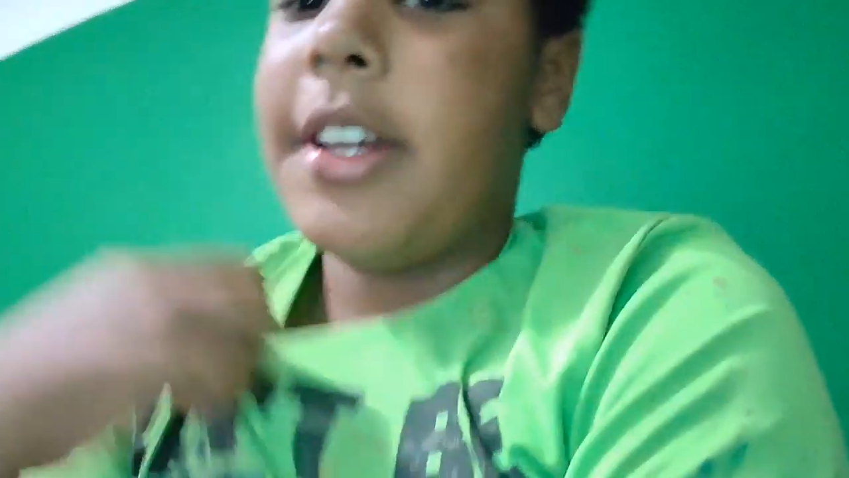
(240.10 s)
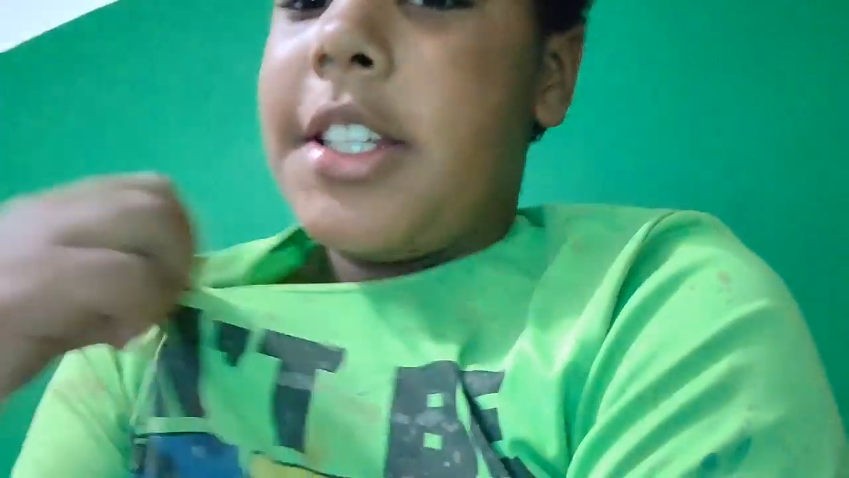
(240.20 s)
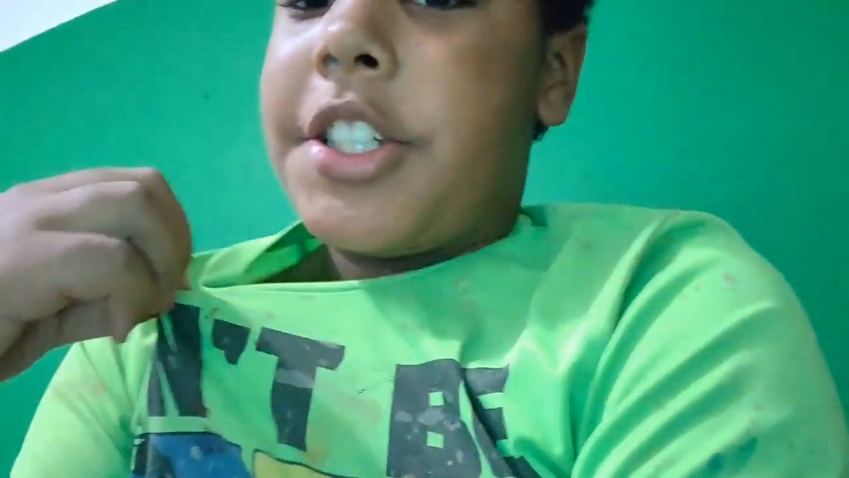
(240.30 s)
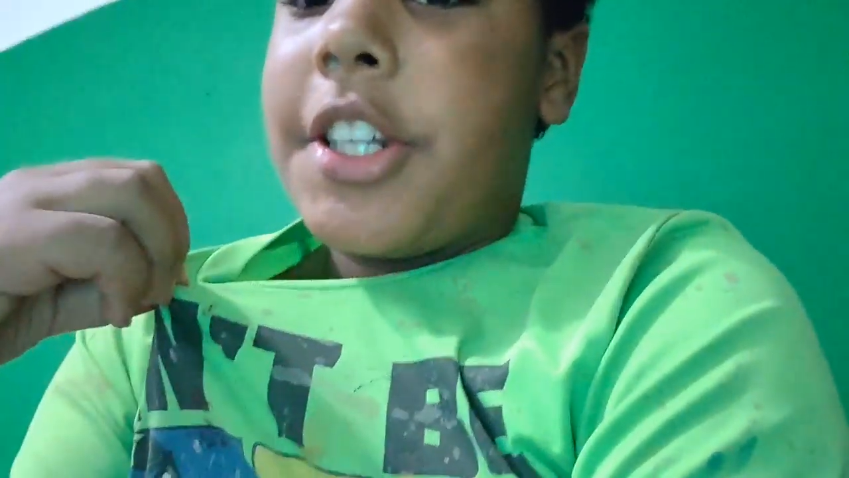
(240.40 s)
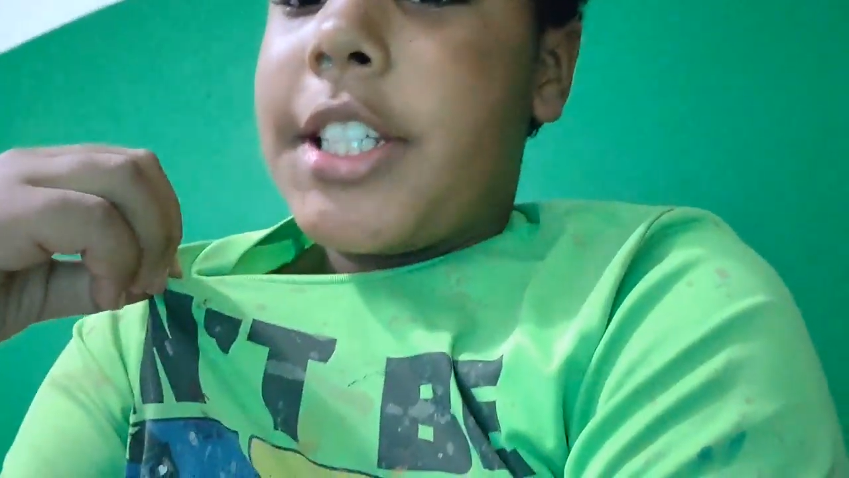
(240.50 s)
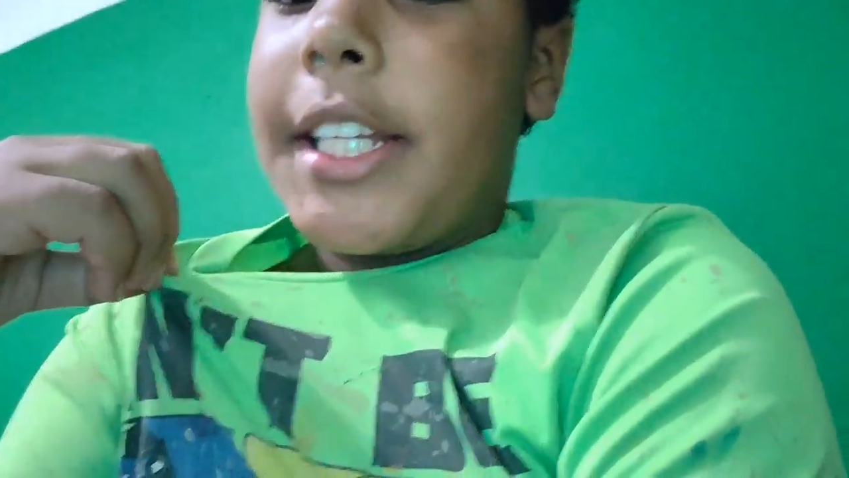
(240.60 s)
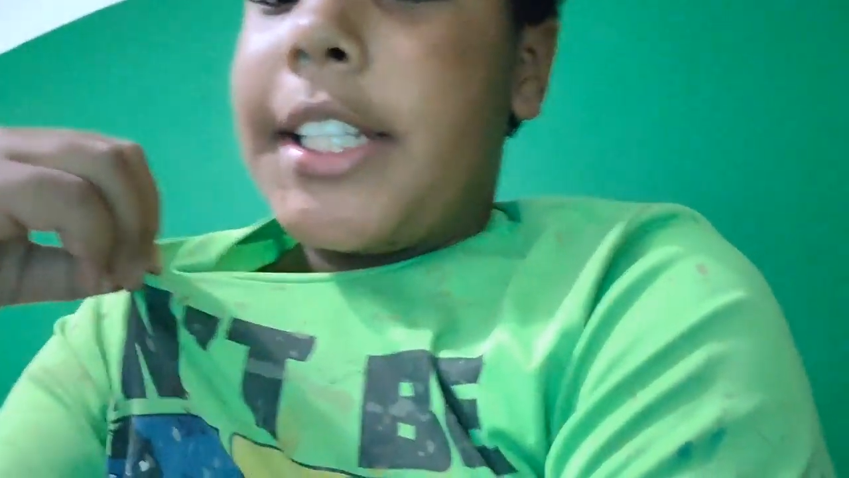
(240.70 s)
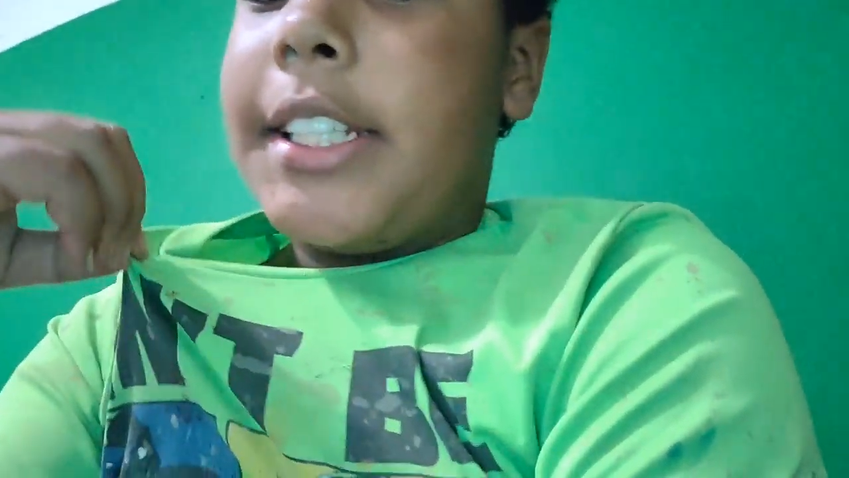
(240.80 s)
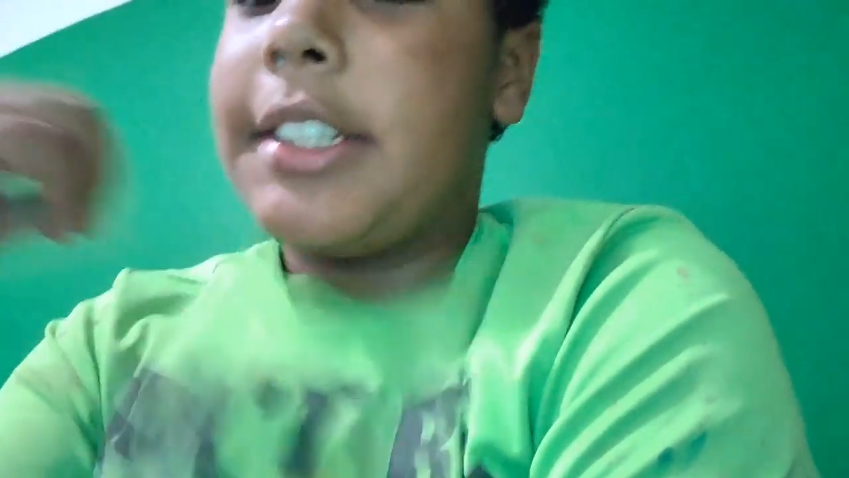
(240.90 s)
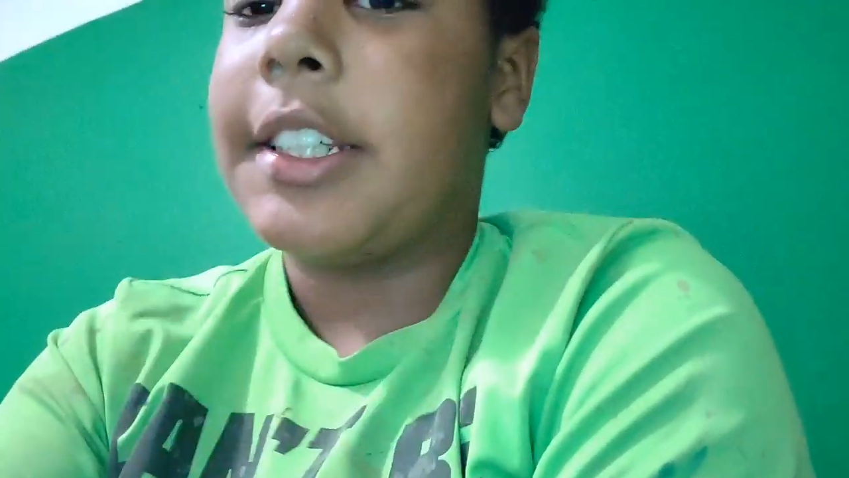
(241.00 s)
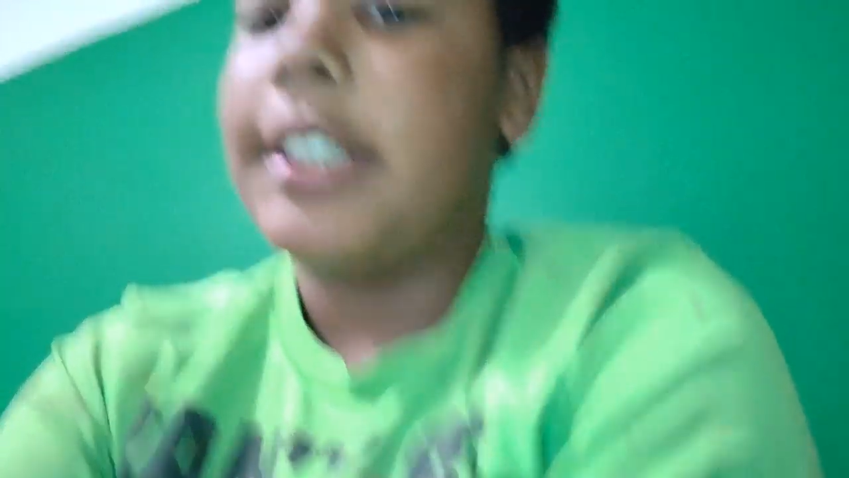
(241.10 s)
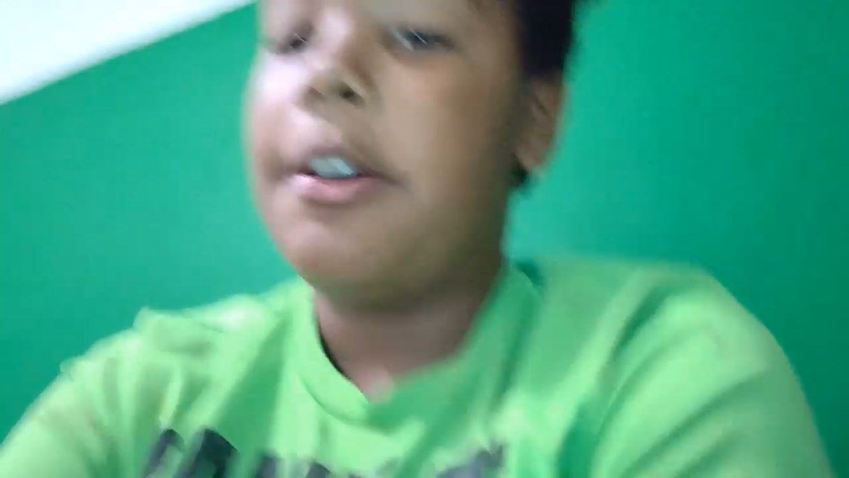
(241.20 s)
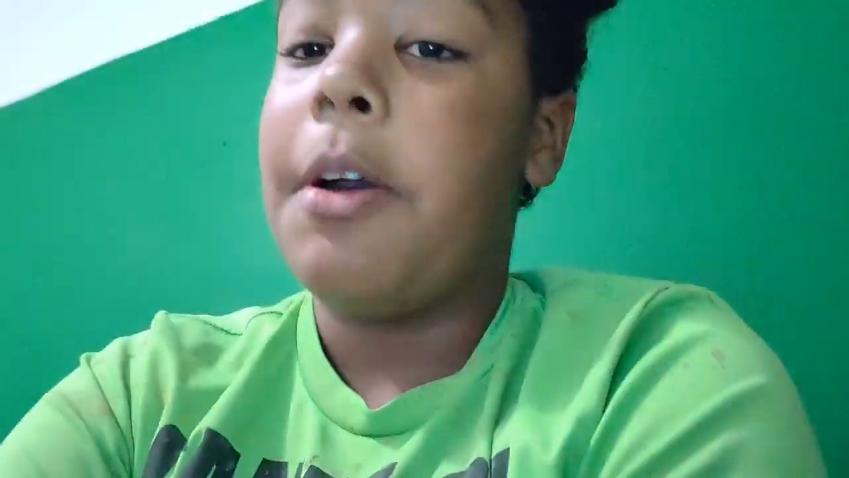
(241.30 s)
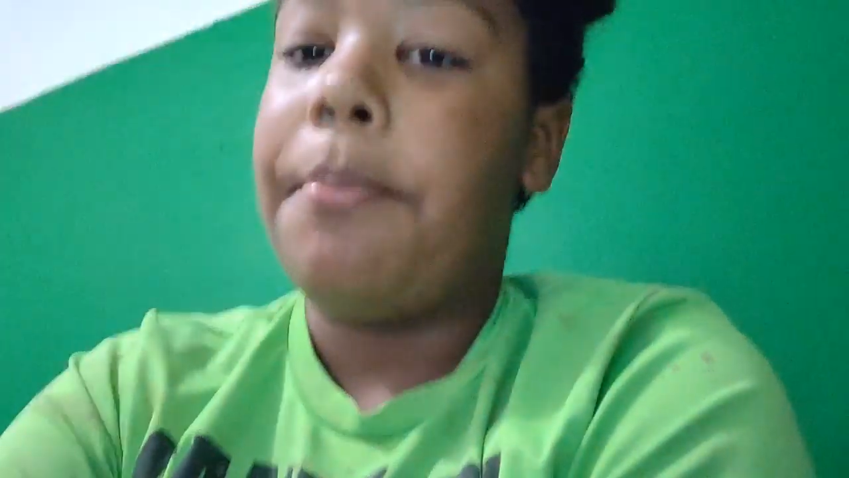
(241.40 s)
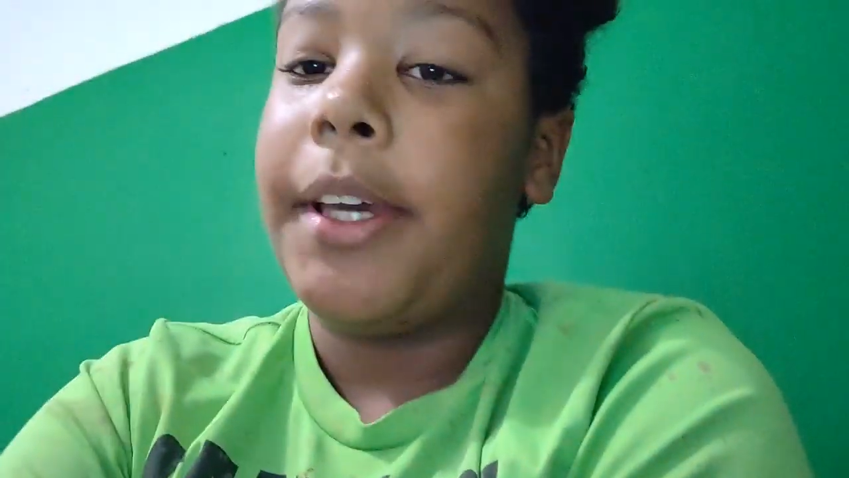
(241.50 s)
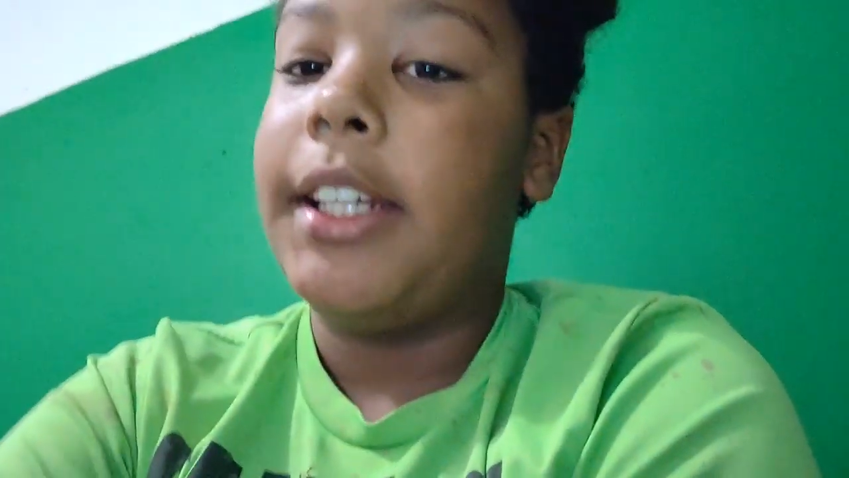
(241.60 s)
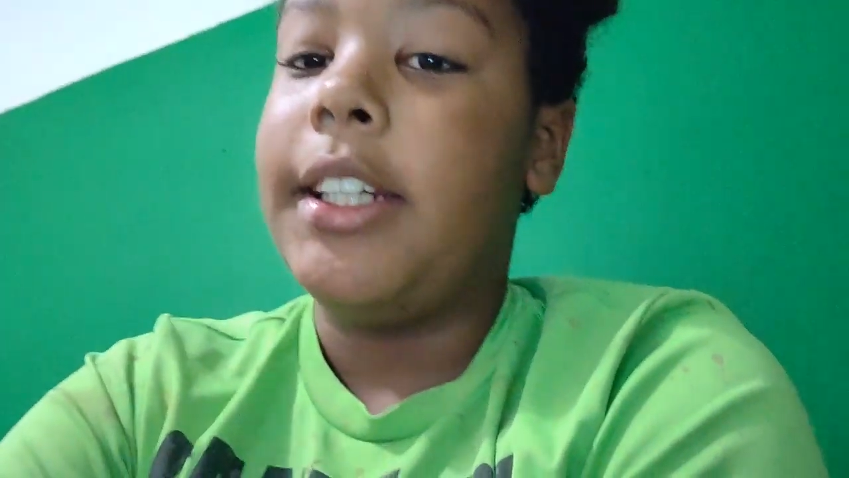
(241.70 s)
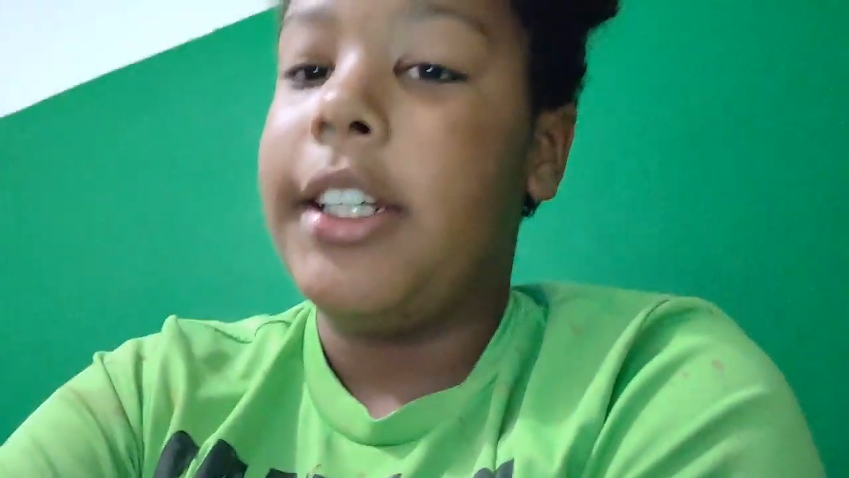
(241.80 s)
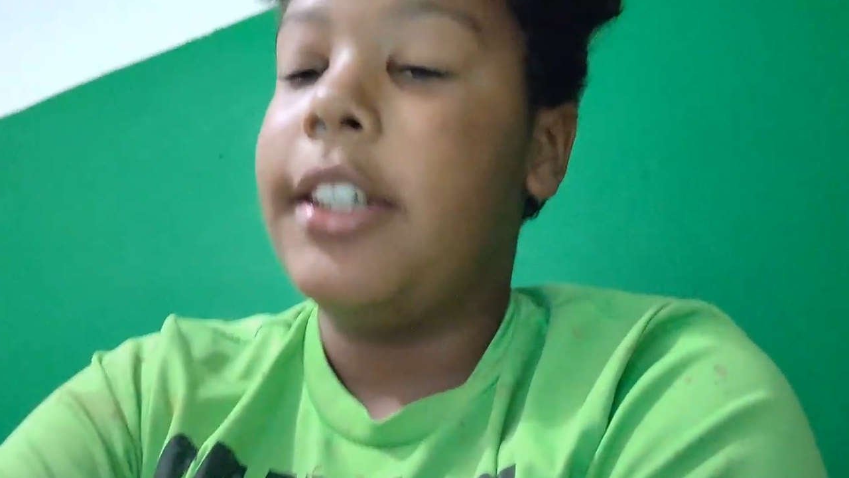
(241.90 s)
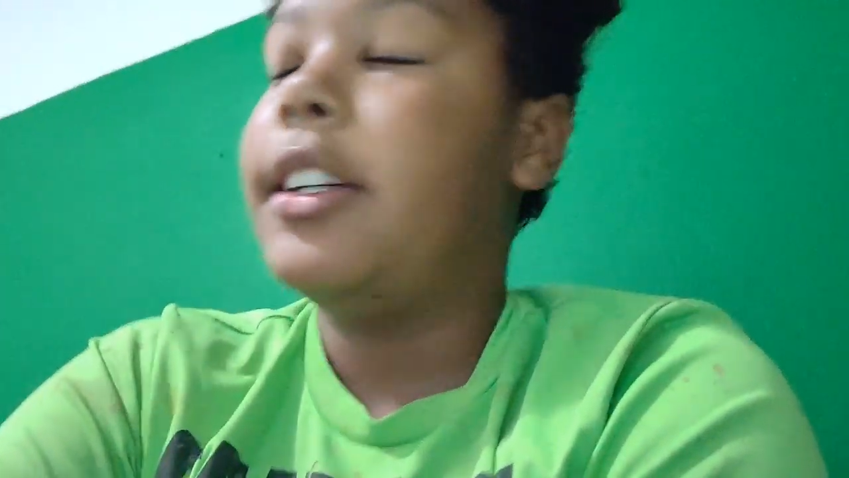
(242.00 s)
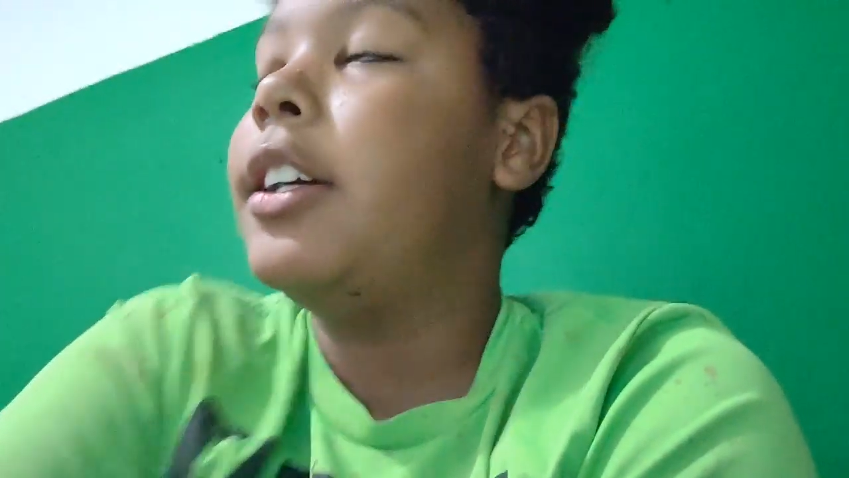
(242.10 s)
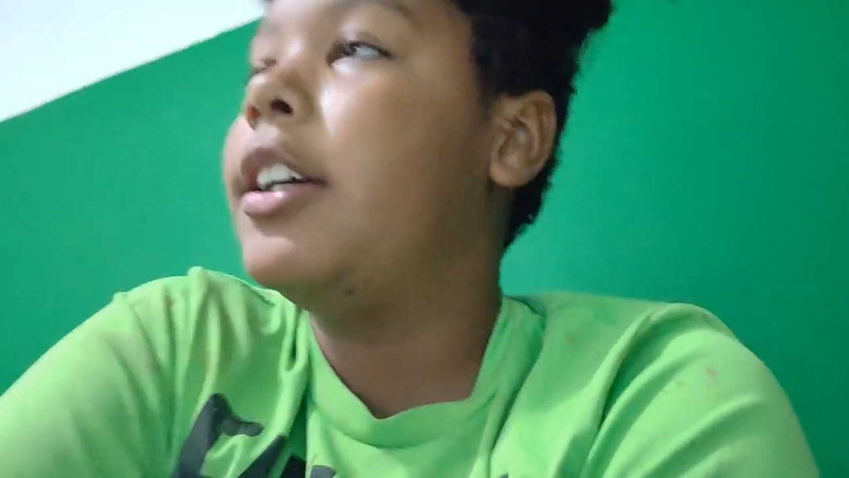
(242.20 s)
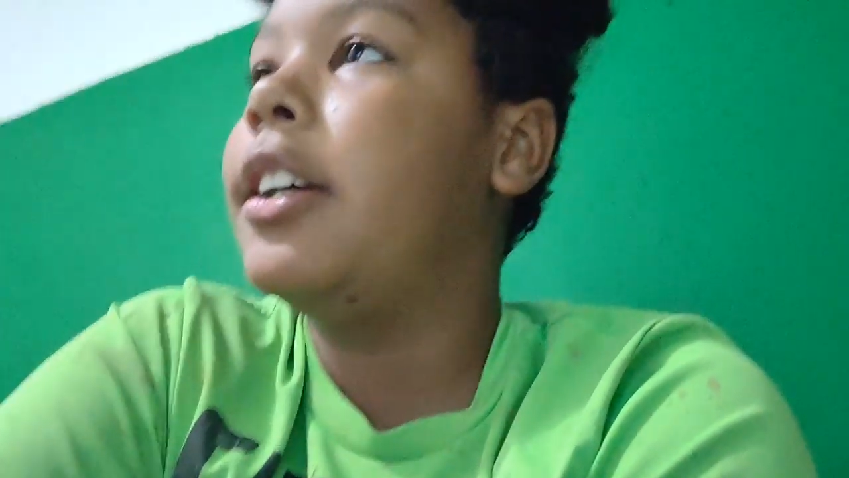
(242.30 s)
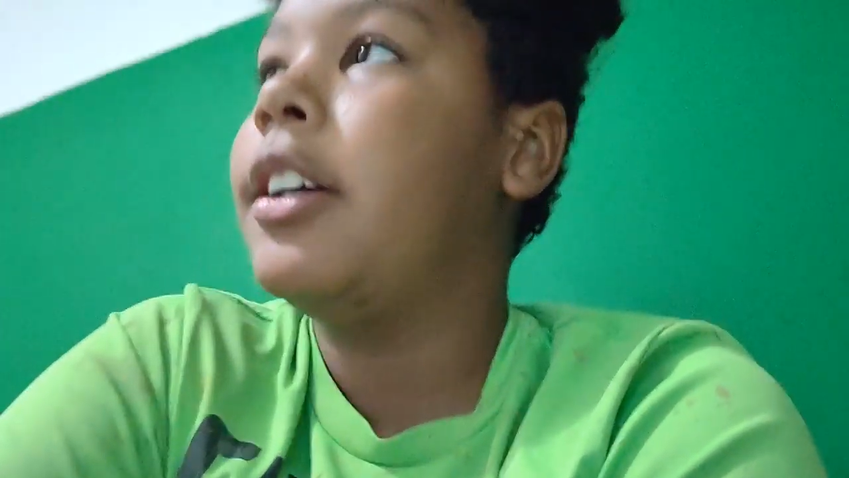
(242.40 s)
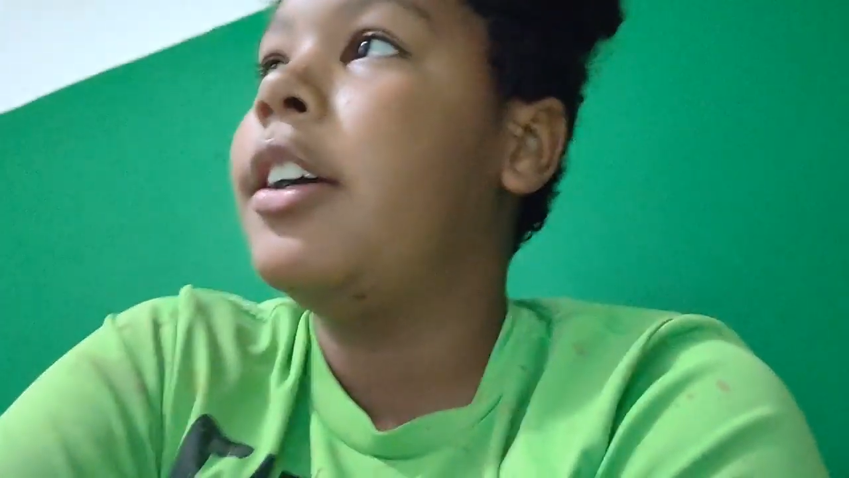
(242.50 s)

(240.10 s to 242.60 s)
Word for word: of the shirts like this is because I want paint in it.